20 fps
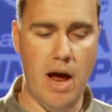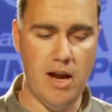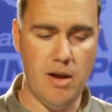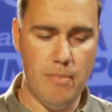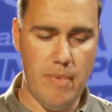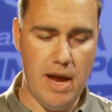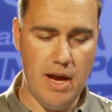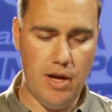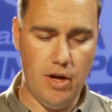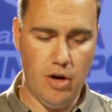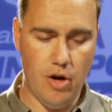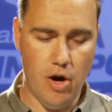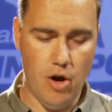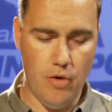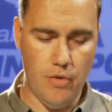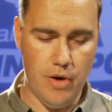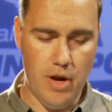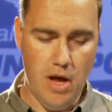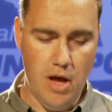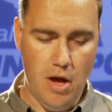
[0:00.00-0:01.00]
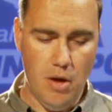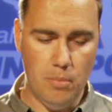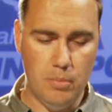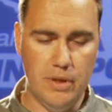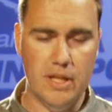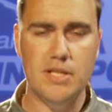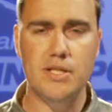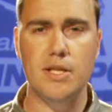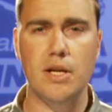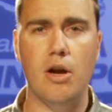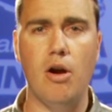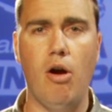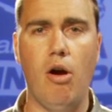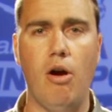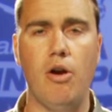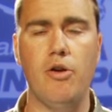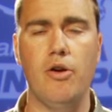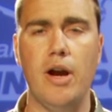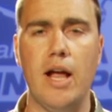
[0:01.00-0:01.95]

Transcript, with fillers: how to make your own ballistic card,